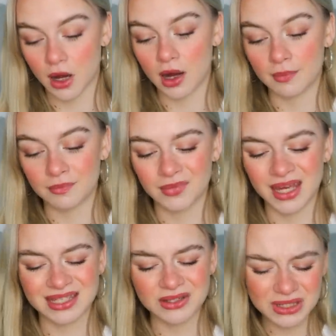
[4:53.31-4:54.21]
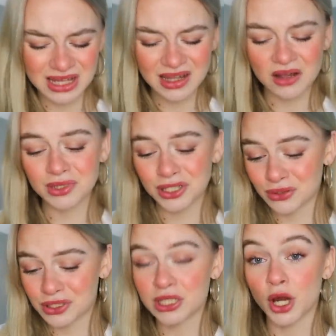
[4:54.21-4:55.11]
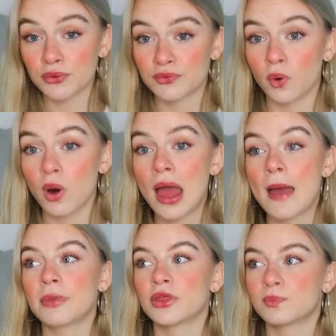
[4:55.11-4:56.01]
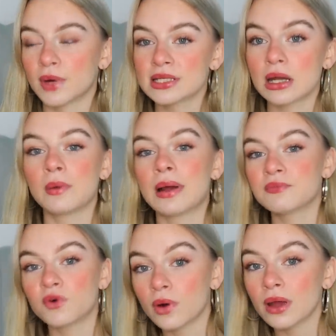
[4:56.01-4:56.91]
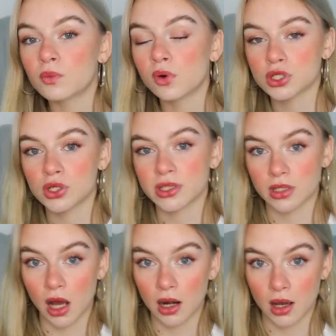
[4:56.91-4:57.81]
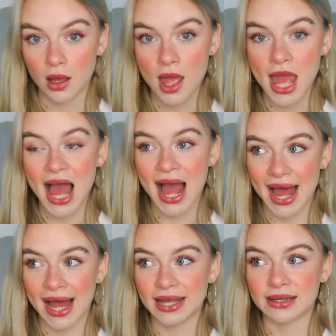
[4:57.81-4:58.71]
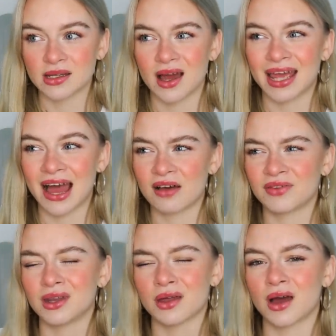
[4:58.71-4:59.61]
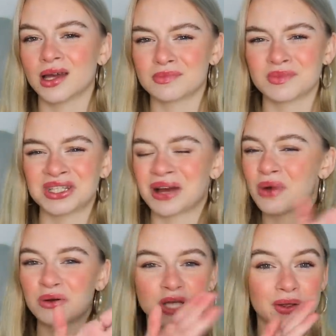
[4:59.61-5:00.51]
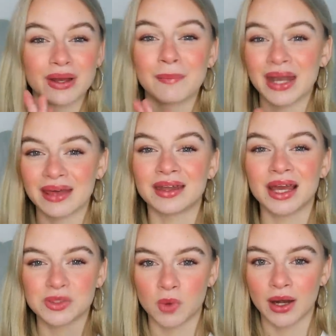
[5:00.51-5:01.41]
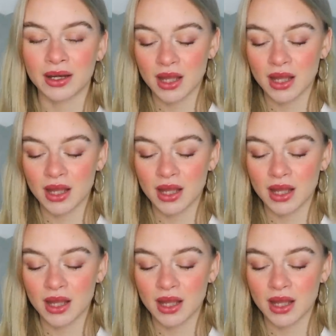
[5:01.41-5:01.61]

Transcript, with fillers: Um, it's not something that I would usually go for, but the reason I went for it was because of the colour and I have another item which I'll show you in a minute, the next one.